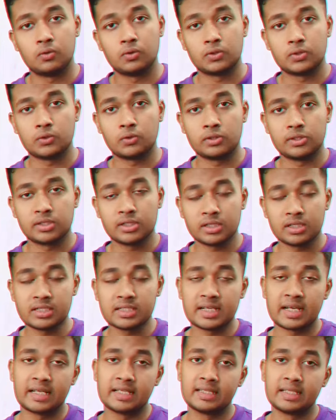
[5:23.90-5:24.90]
to
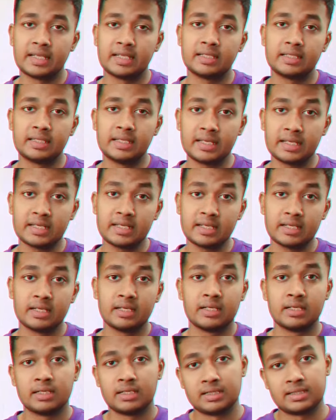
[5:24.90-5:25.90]
Soul Search, and then
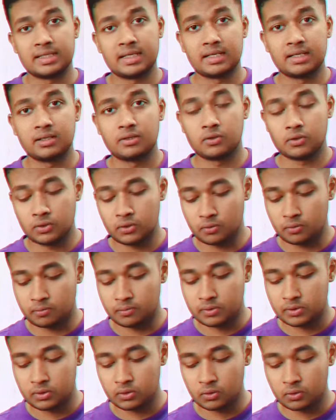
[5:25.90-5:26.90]
they send it
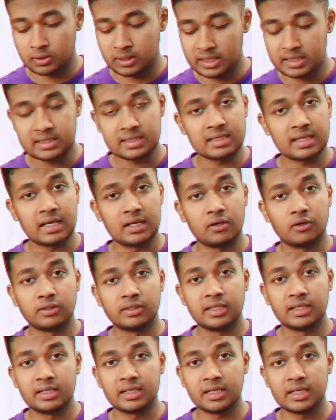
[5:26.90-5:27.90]
to you. So
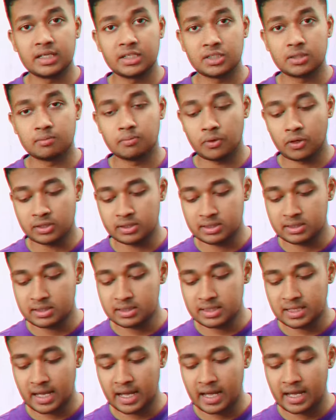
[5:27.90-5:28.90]
there's an authentication
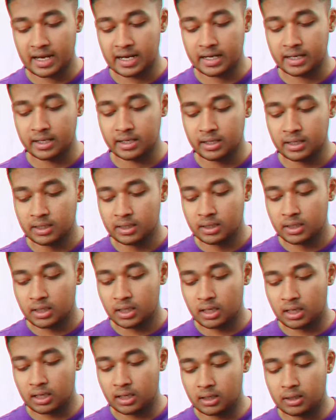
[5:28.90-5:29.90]
process, and
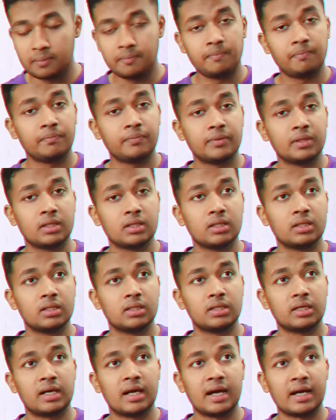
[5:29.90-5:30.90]
uh,
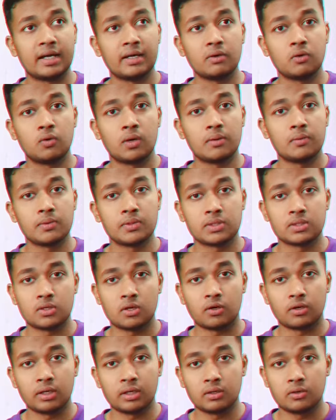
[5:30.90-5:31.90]
the guy who
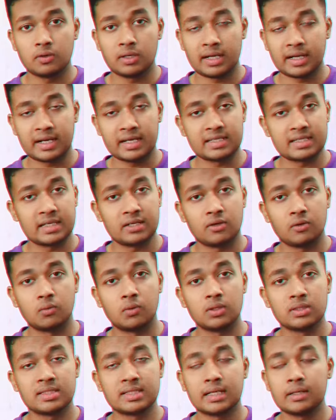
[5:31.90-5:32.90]
I was talking to, like I
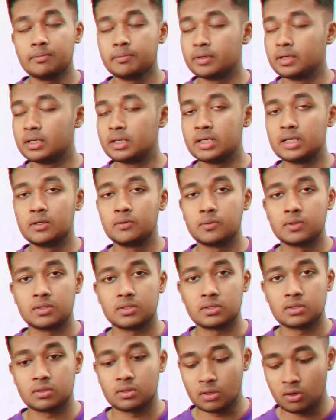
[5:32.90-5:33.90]
said, on WhatsApp,
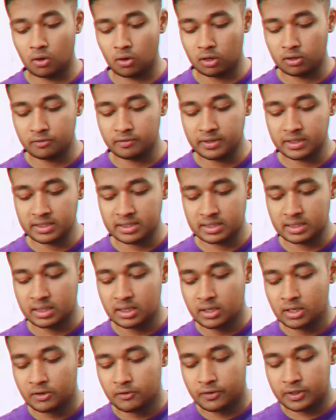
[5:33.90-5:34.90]
he was
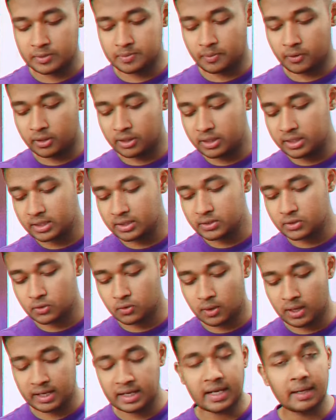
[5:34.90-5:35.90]
always
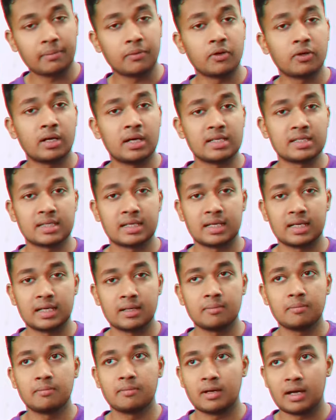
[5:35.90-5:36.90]
responding. So I kept on
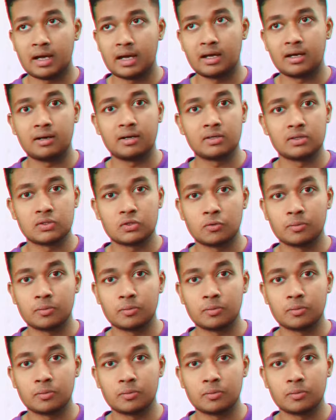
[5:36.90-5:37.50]
asking him